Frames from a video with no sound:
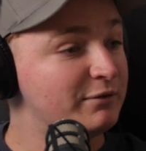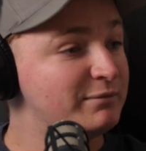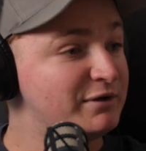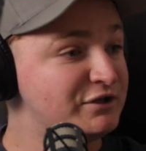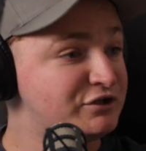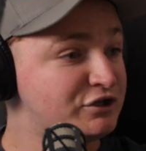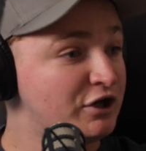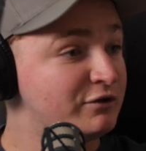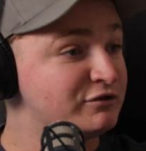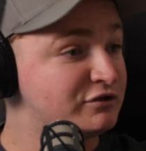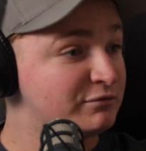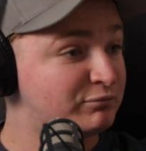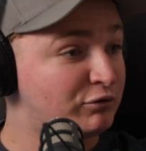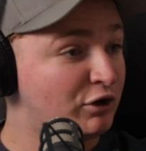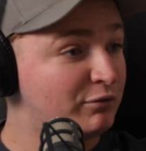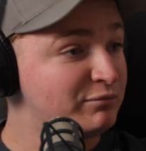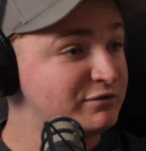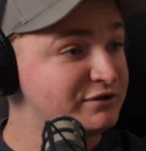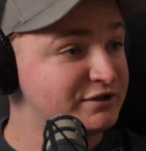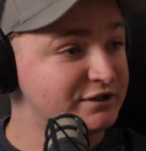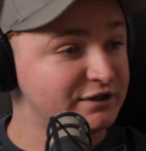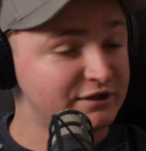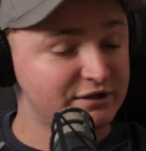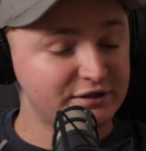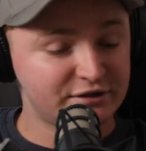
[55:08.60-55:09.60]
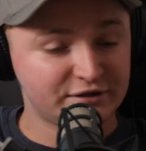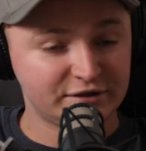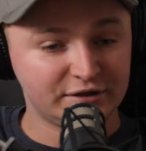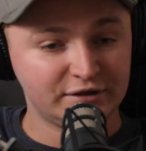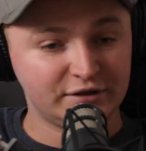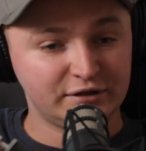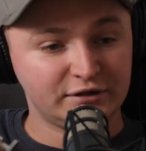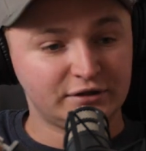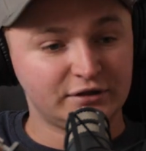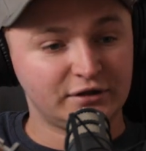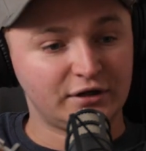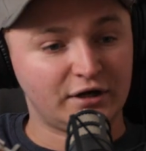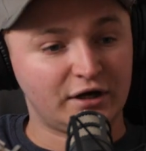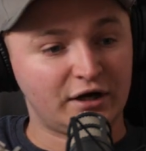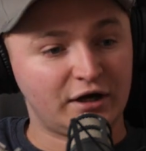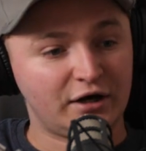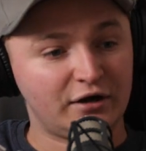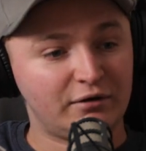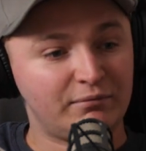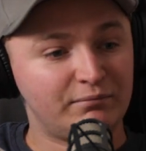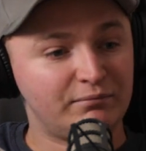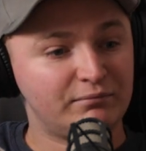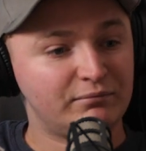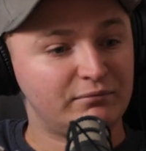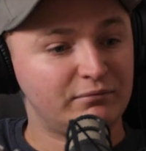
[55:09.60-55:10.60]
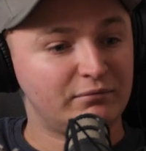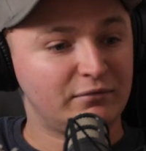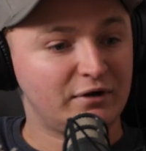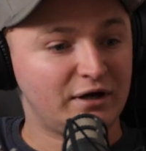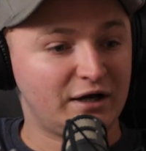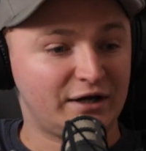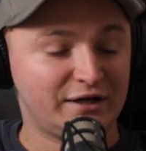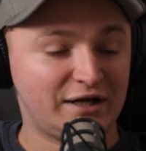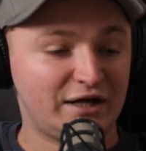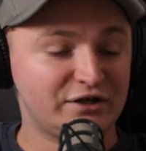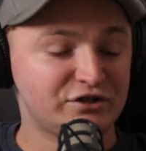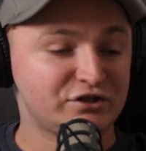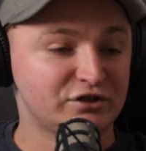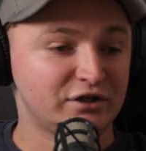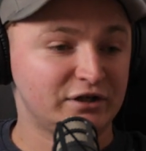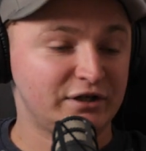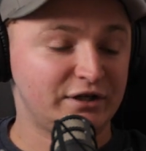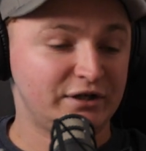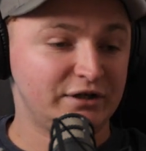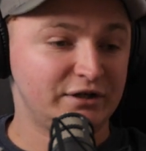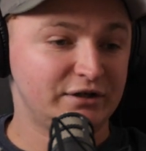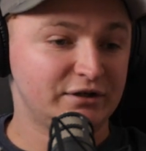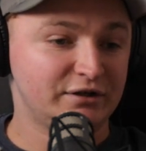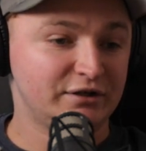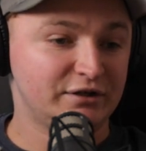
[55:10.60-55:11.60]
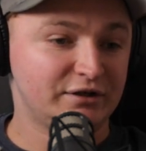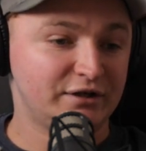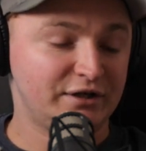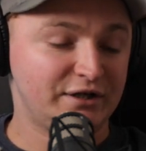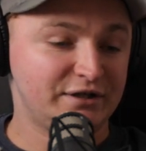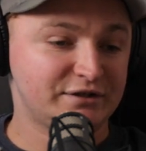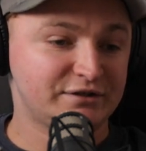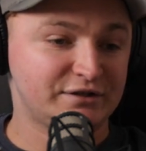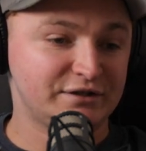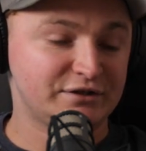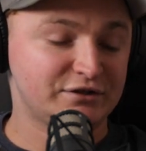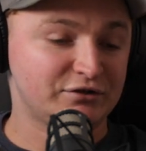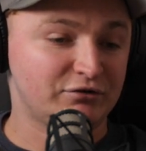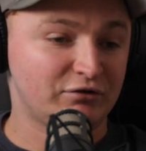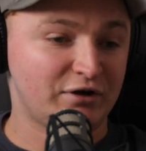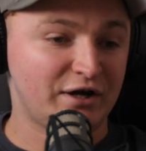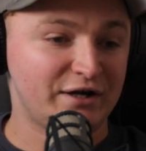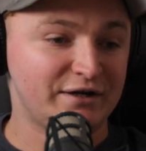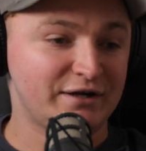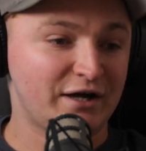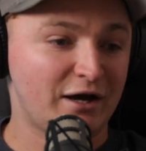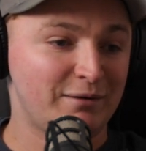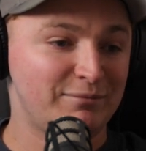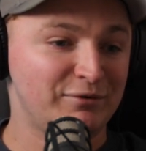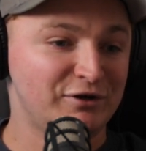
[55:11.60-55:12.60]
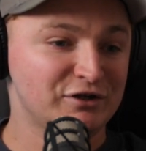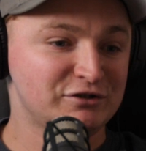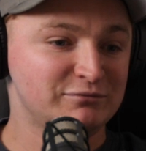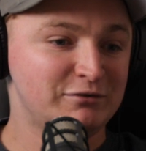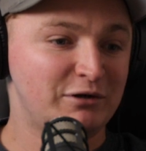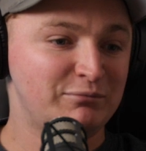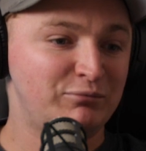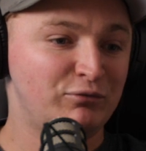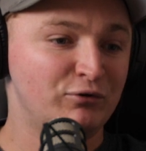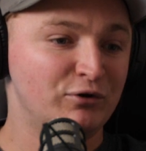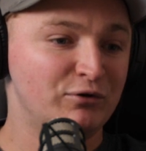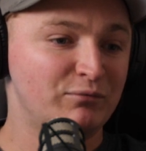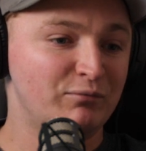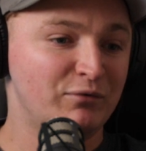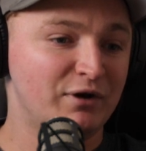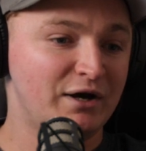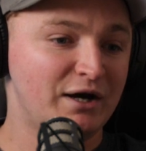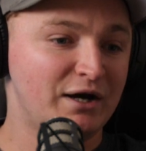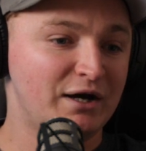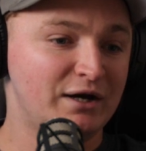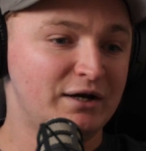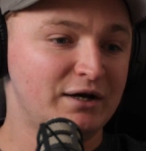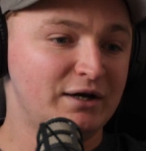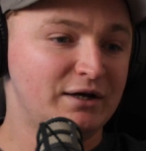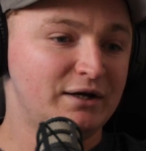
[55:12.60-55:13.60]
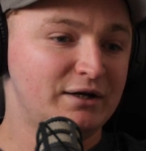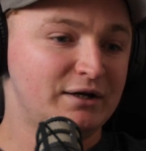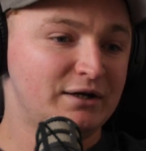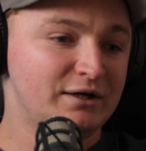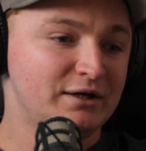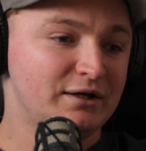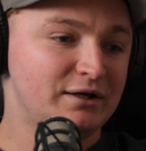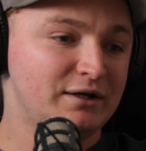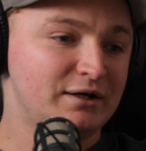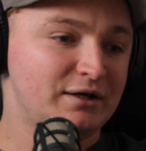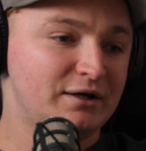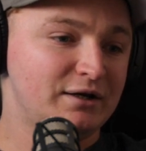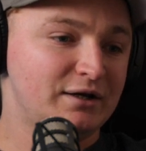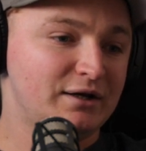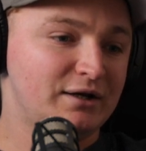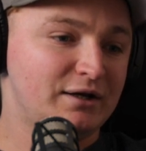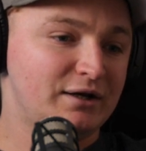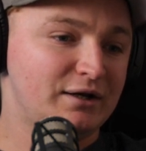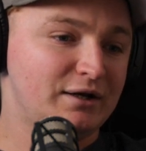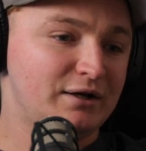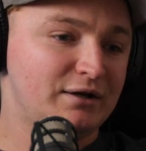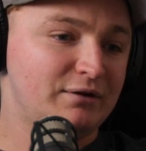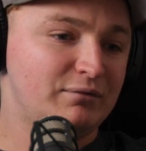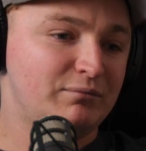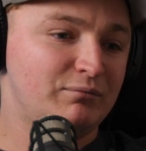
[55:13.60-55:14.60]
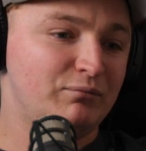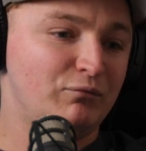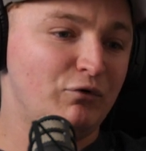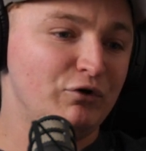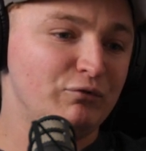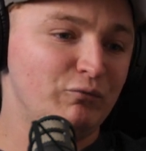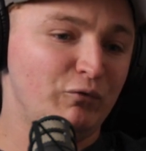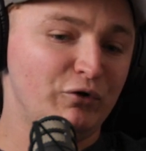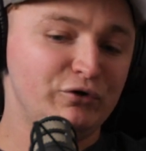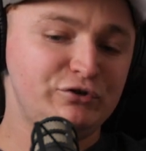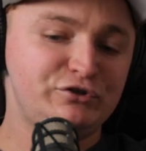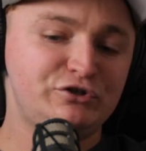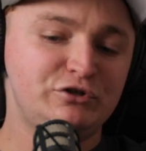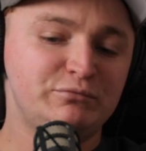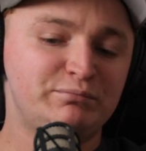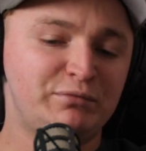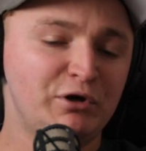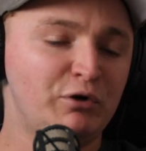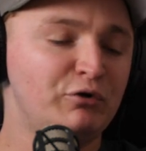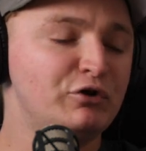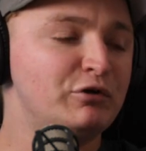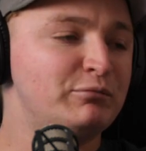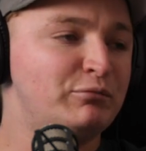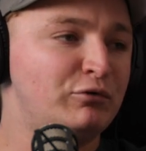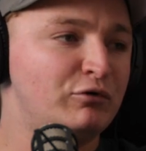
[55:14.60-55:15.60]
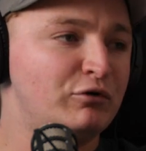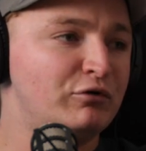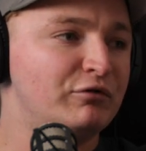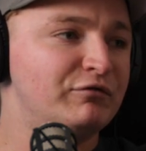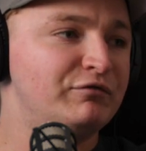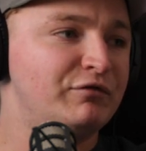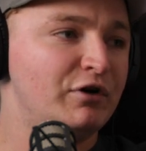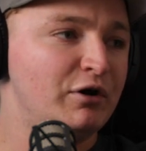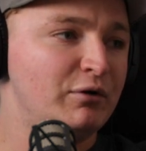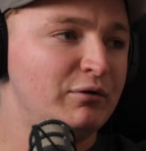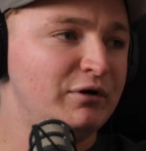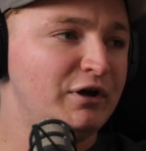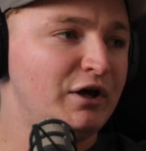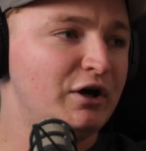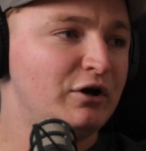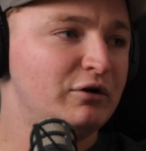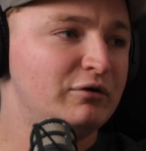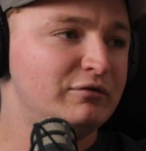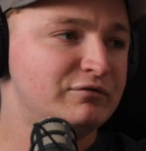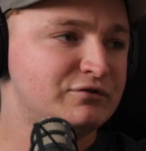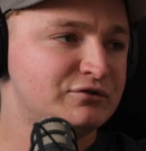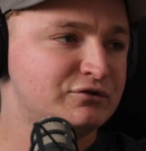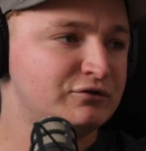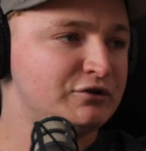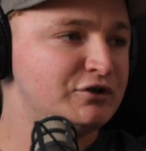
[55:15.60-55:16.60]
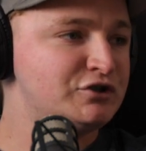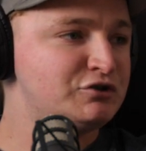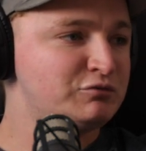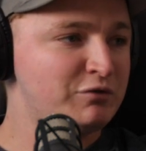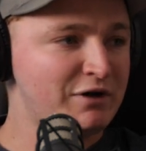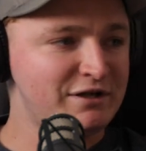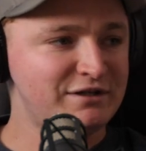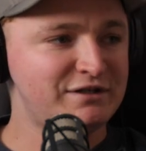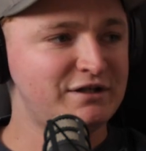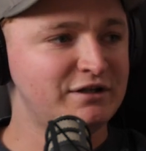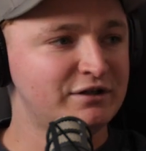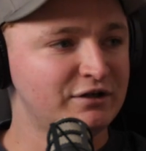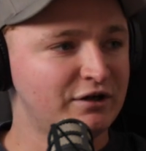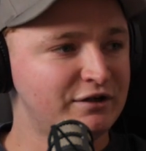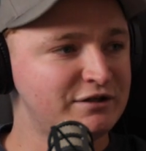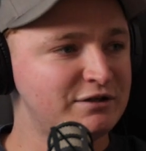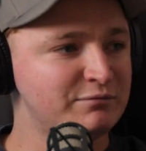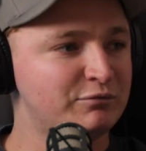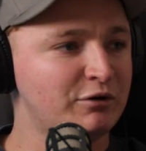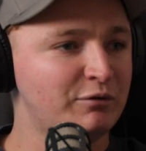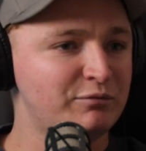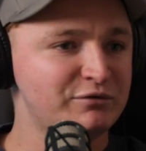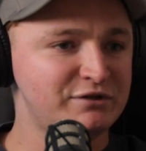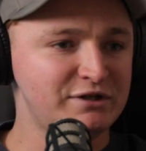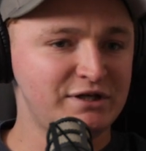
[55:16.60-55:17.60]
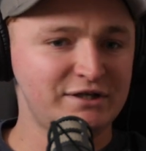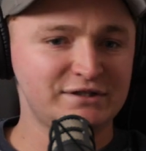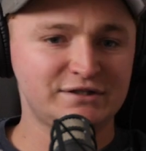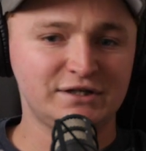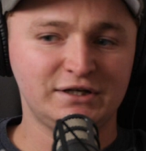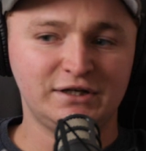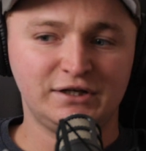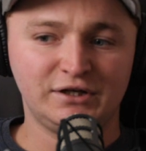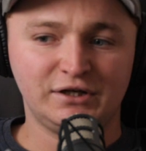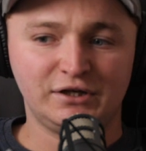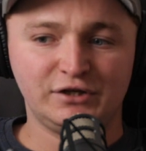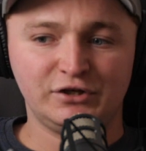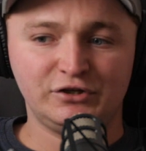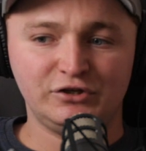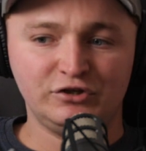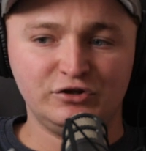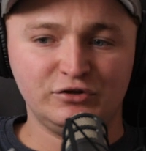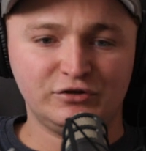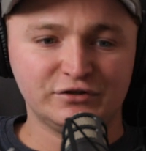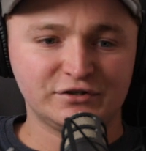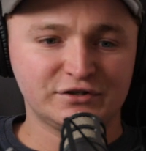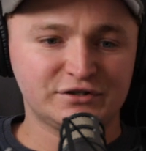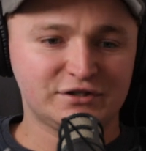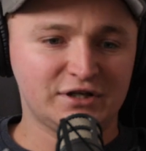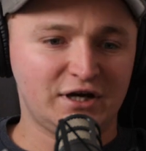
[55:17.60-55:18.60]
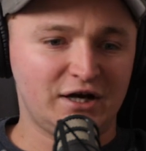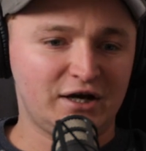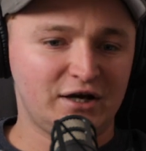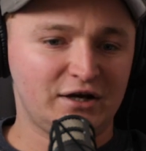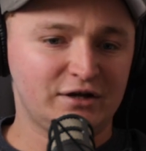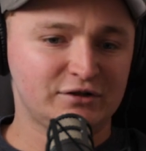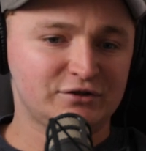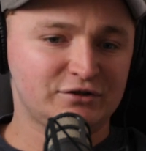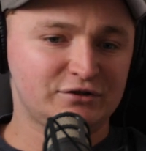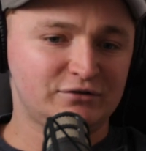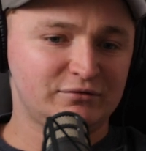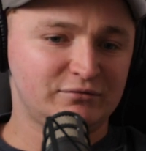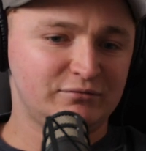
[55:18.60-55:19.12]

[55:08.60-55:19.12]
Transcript: In terms of properties, and actually, it's great now because I'm at a point where once you build a portfolio of sort of 20, 30 properties, you can start.